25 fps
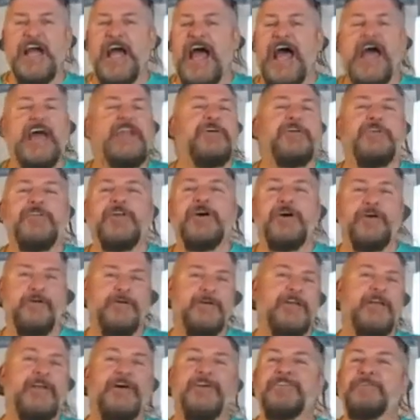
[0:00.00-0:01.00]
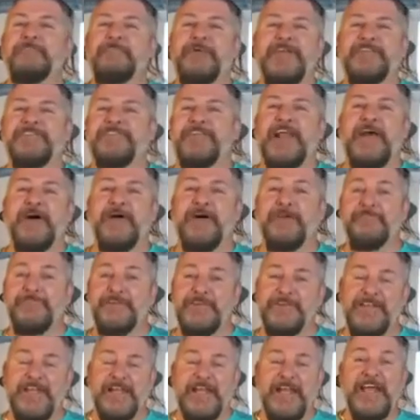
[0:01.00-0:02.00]
I don't know. It all depends on how I'm
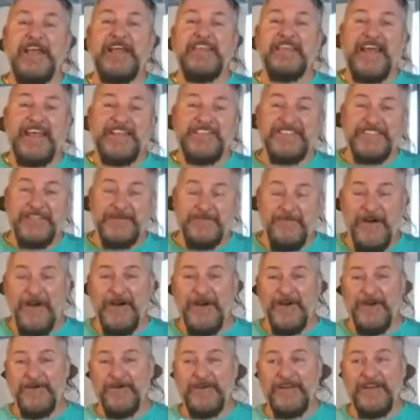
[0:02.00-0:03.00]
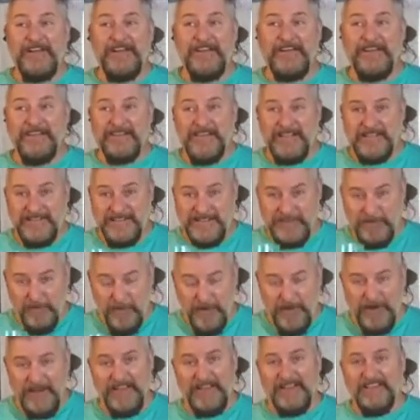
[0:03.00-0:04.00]
feeling. That's tomorrow. That's the
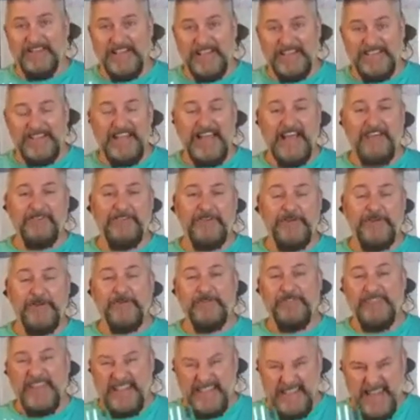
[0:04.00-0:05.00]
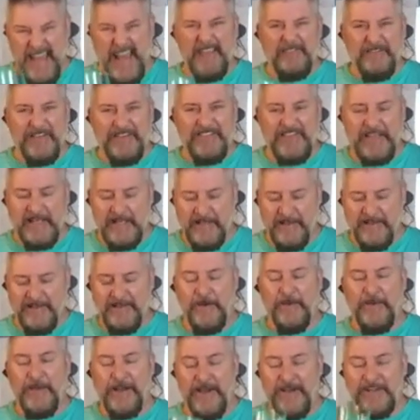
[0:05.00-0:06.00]
morning. That's the afternoon. That's everything
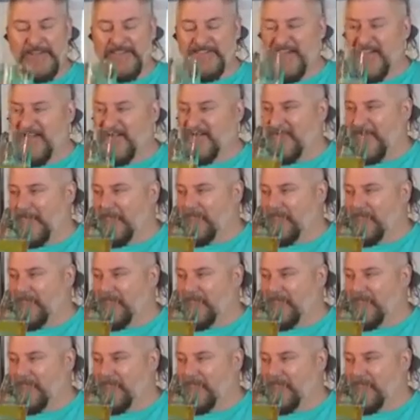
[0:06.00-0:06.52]
going on Saturday.